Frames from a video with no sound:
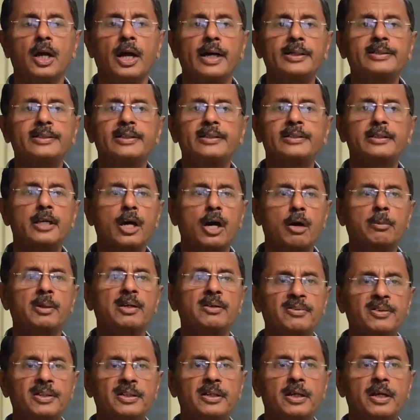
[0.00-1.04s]
I think the Government
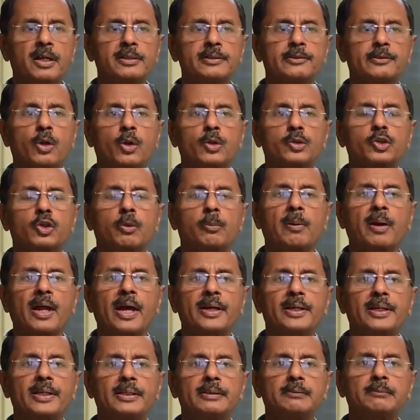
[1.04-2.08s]
of India is also
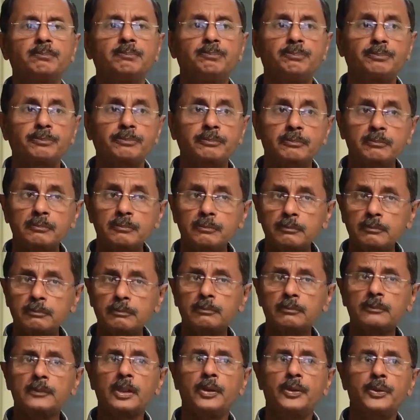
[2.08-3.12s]
planning
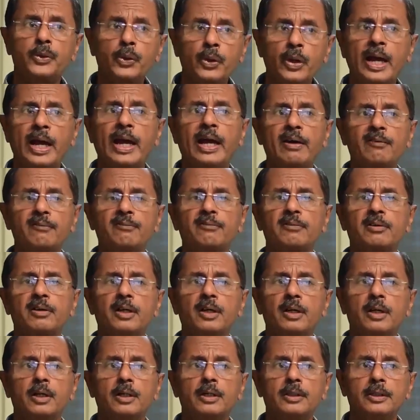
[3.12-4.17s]
to have
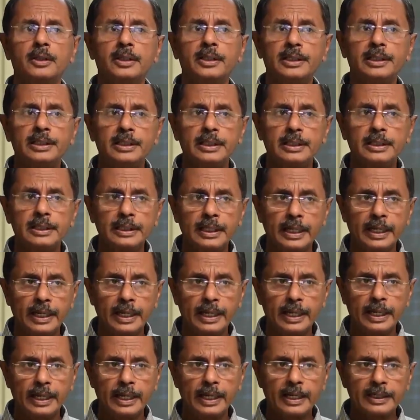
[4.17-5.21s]

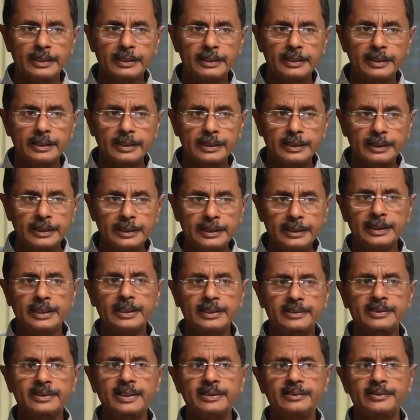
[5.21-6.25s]
a
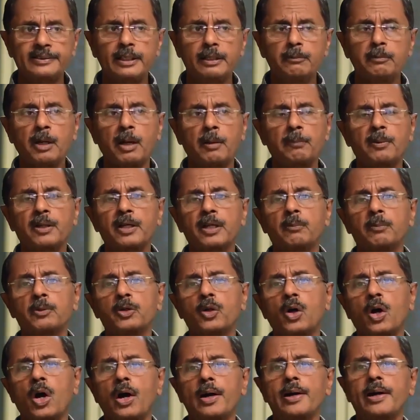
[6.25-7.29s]
ESI scheme applicable
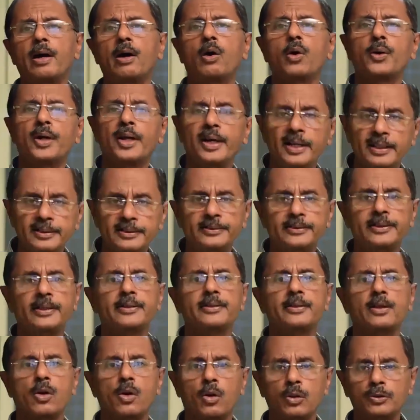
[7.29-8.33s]
to unorganized
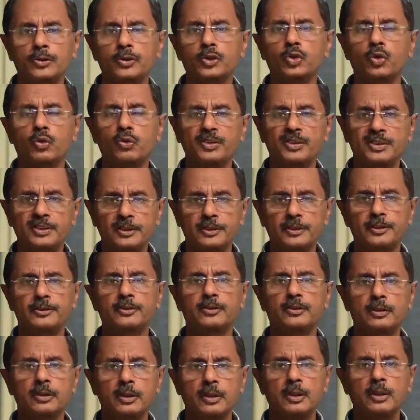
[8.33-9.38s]
sector also, which is